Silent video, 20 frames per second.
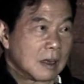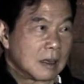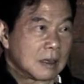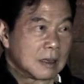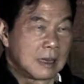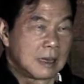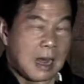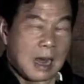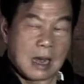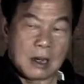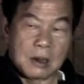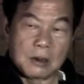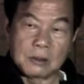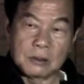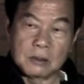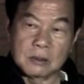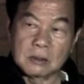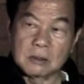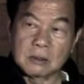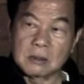Now,
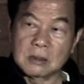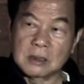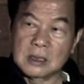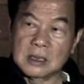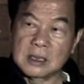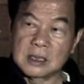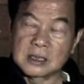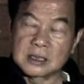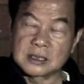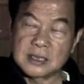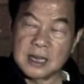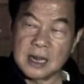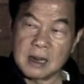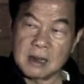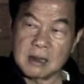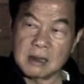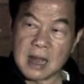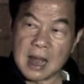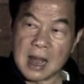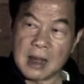in the
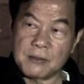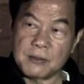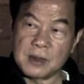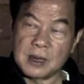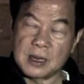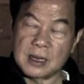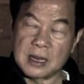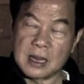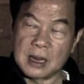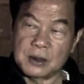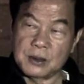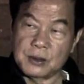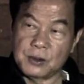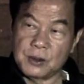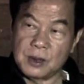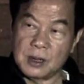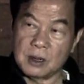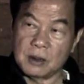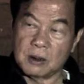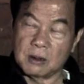second time, if they do
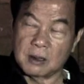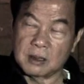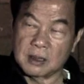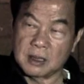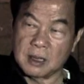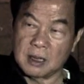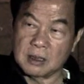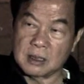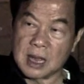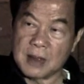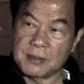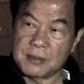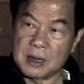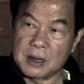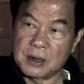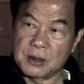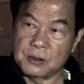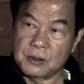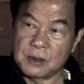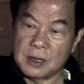it, or the third time they
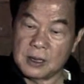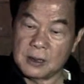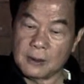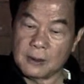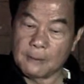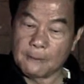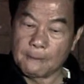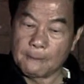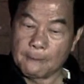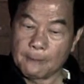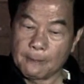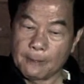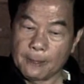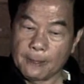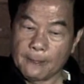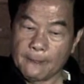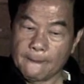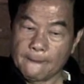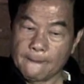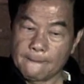do it,
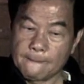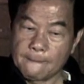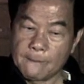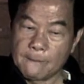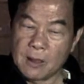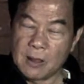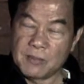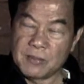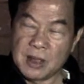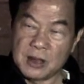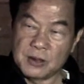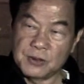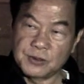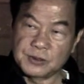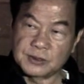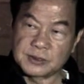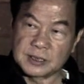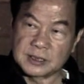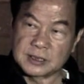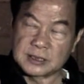if they
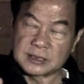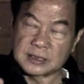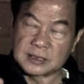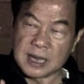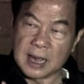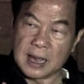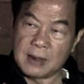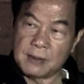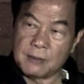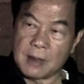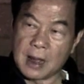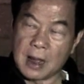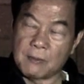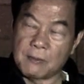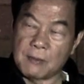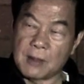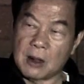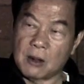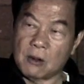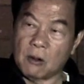use the same
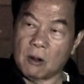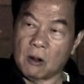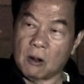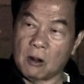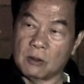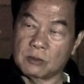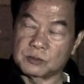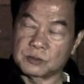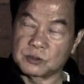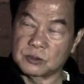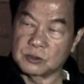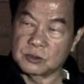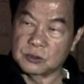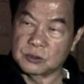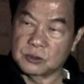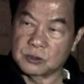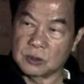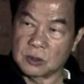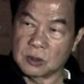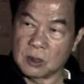amount of
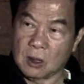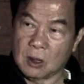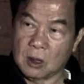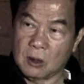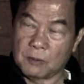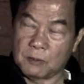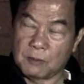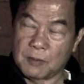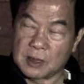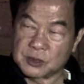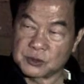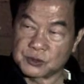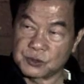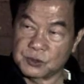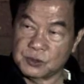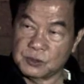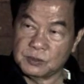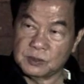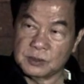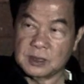
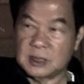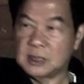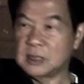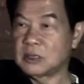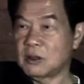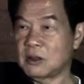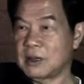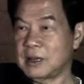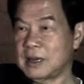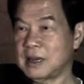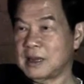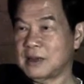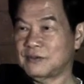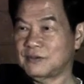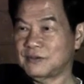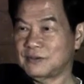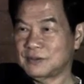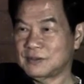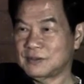mushroom, it's not enough.